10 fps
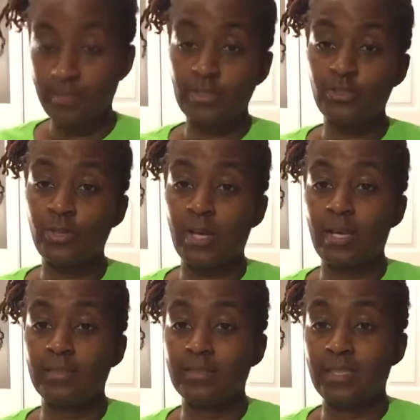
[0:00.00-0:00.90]
But you
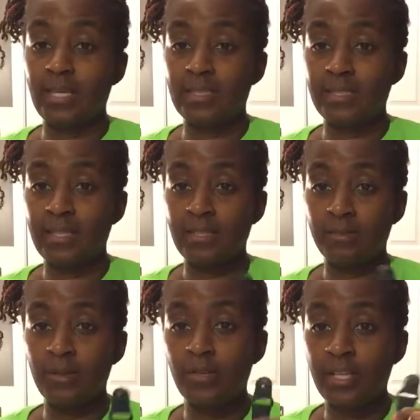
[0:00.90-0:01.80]
guys, that is it.
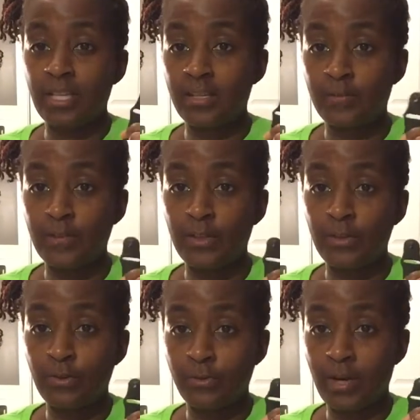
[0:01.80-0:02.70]
I'm going to end the
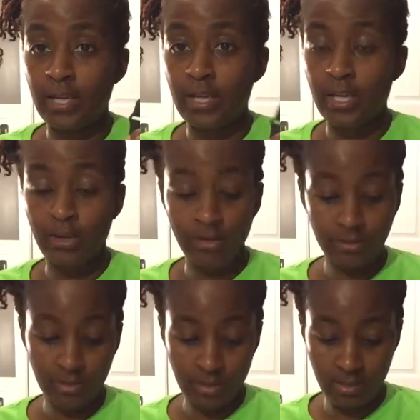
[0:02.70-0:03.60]
video right
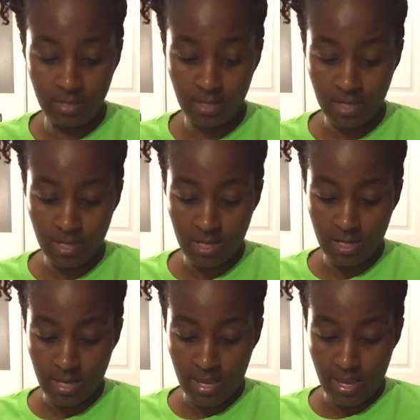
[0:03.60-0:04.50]
here.
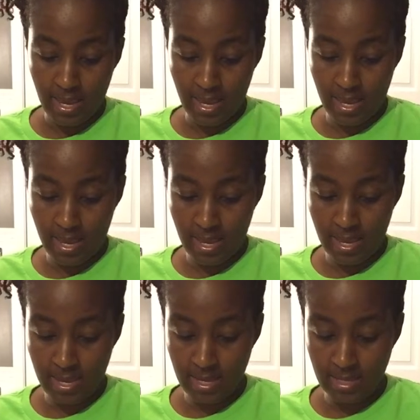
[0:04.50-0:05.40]

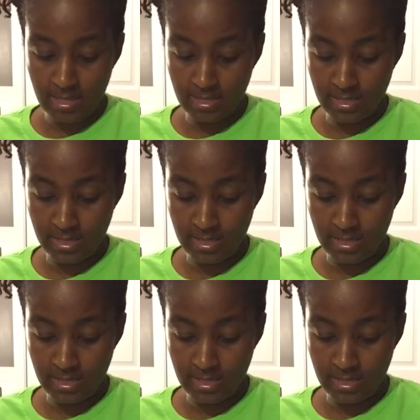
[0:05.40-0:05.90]
And